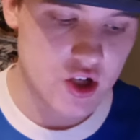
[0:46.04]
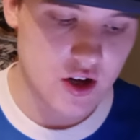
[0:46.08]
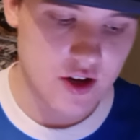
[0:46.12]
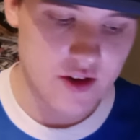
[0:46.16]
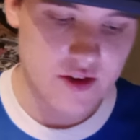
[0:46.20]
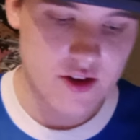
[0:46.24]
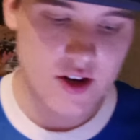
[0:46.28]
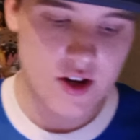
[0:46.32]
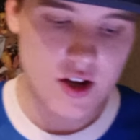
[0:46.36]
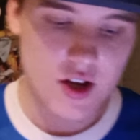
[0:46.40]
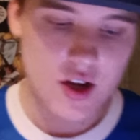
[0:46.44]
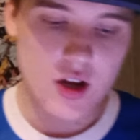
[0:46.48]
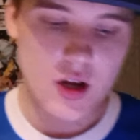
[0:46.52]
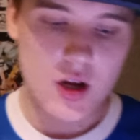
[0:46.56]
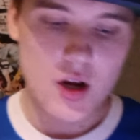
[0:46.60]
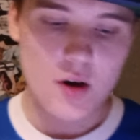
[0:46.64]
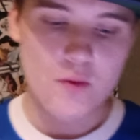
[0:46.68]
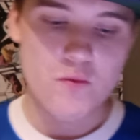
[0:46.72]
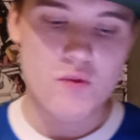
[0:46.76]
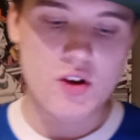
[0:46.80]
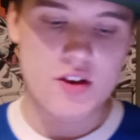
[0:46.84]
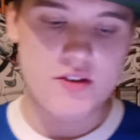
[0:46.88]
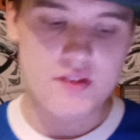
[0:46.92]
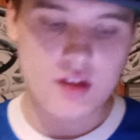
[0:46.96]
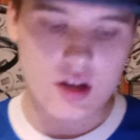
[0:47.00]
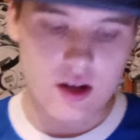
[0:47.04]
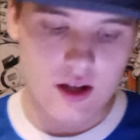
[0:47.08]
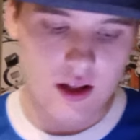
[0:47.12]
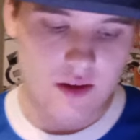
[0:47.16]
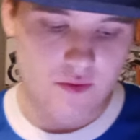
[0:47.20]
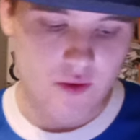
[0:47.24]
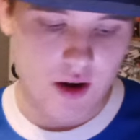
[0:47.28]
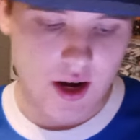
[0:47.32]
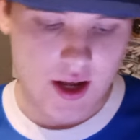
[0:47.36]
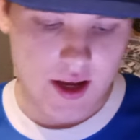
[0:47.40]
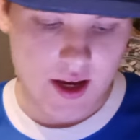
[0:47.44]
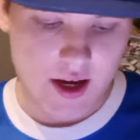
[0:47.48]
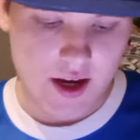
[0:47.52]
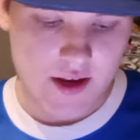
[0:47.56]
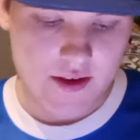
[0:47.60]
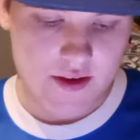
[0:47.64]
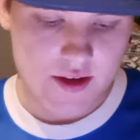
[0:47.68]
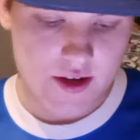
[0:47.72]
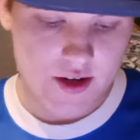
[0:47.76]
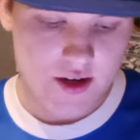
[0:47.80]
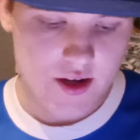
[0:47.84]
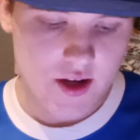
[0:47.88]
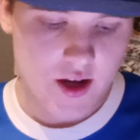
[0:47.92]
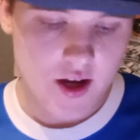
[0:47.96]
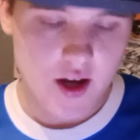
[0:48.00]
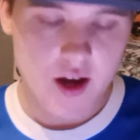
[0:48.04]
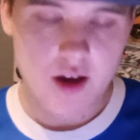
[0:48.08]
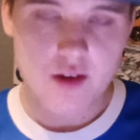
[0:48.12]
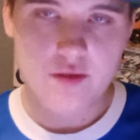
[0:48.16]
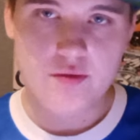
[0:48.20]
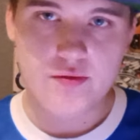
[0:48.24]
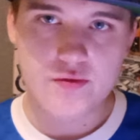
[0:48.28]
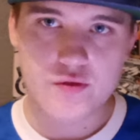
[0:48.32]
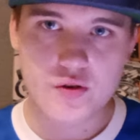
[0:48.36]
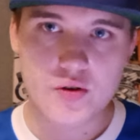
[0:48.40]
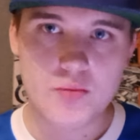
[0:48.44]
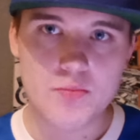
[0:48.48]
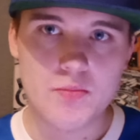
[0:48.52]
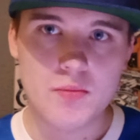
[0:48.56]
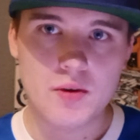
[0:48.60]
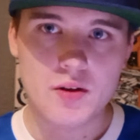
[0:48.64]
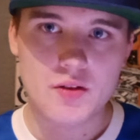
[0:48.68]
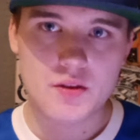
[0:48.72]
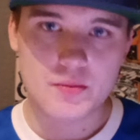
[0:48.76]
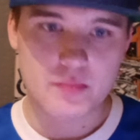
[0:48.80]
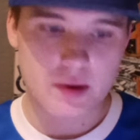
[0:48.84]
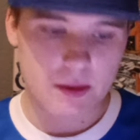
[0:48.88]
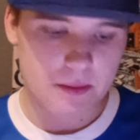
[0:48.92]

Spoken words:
United recently relegated from the